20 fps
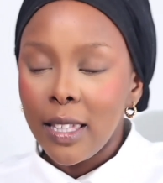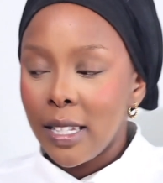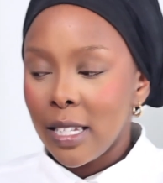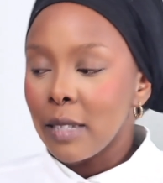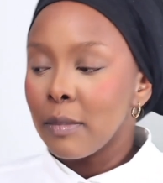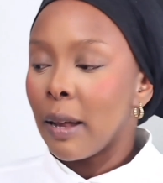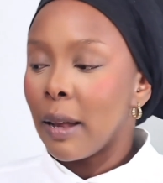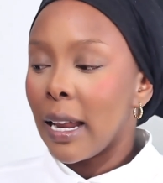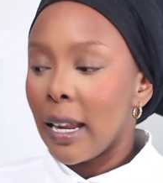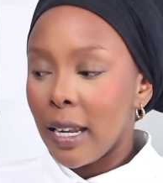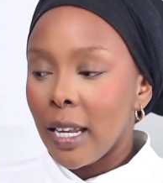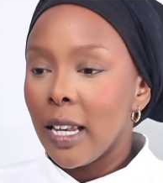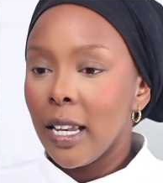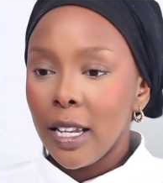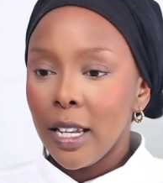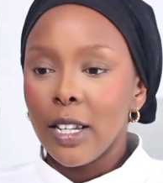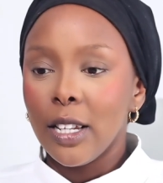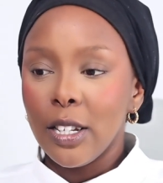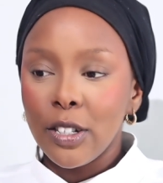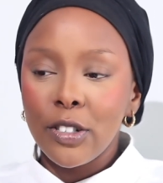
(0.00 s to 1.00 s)
This is my
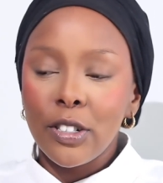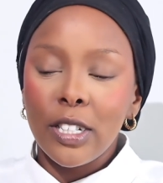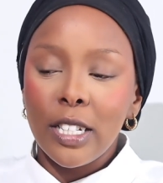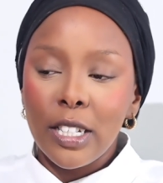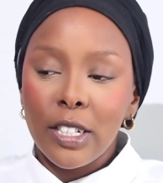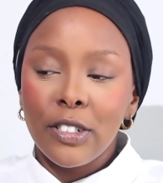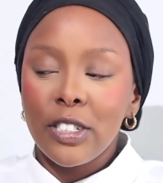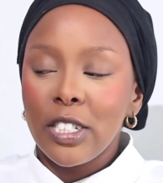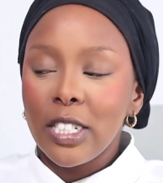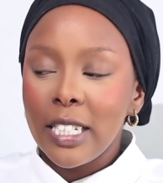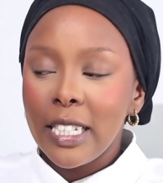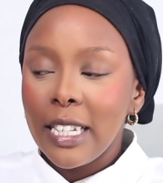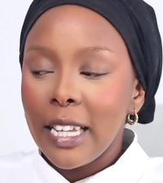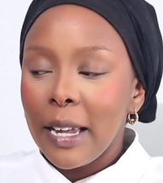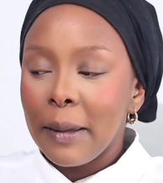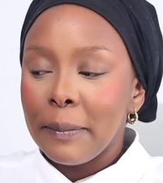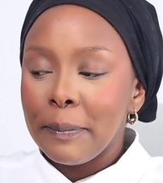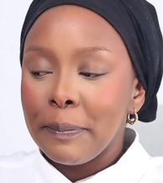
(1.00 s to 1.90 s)
literally